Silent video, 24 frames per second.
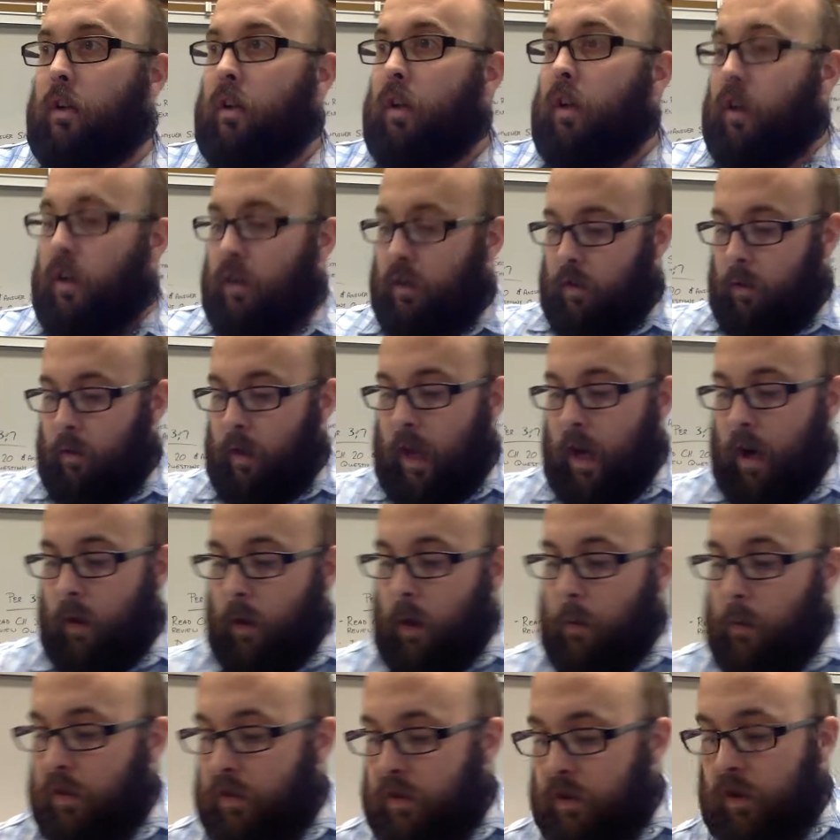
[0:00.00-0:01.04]
So now what I
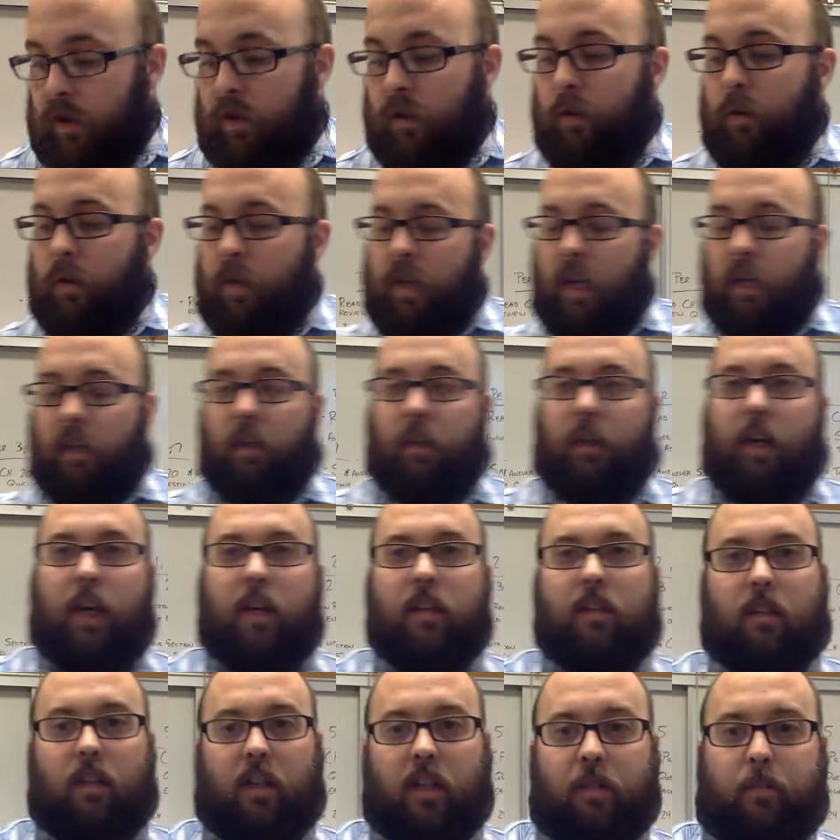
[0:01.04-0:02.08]
want you to do, take your case
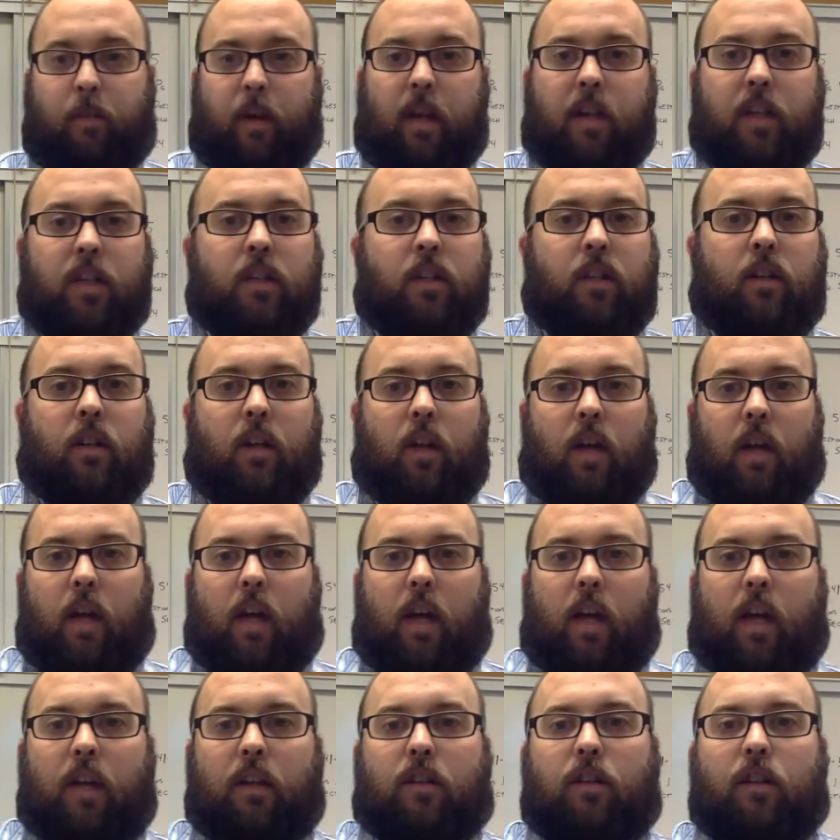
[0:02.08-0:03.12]
studies page
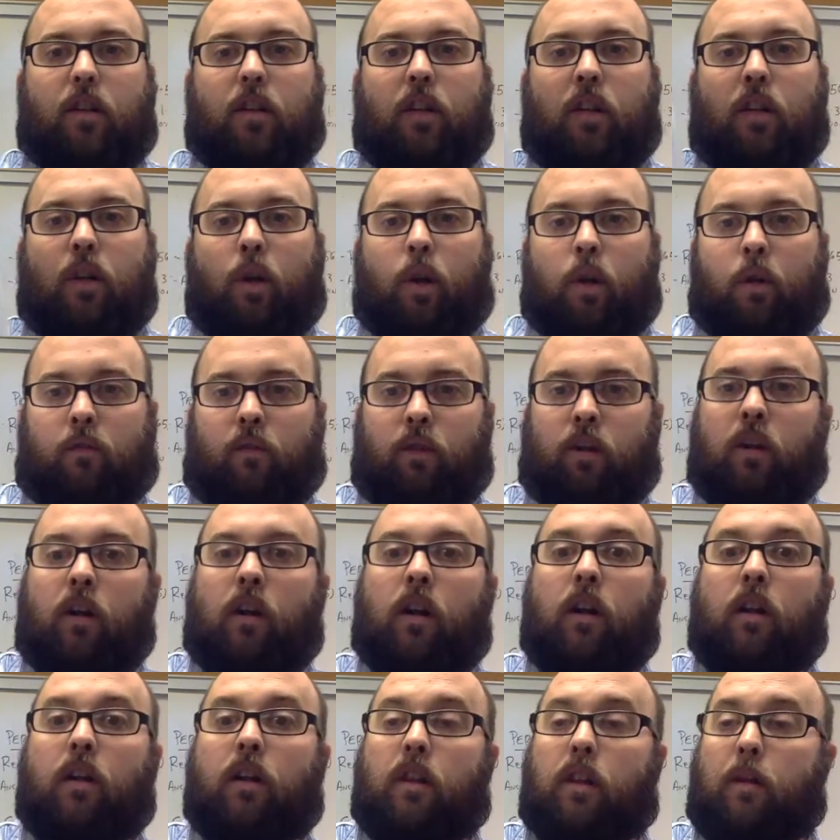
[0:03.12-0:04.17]
and turn it over
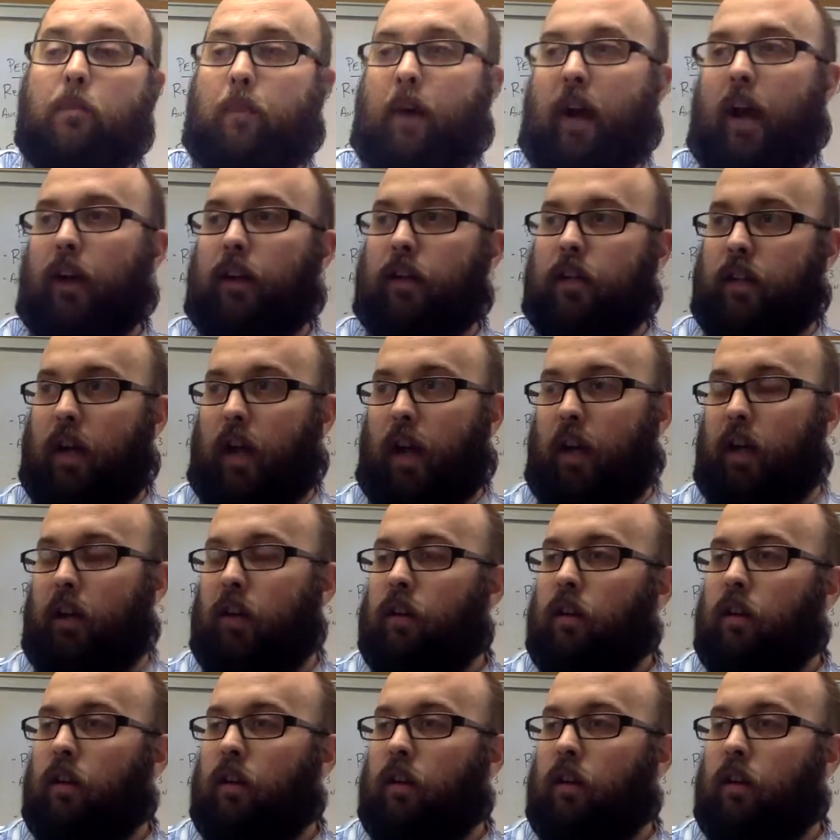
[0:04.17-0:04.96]
to the back side.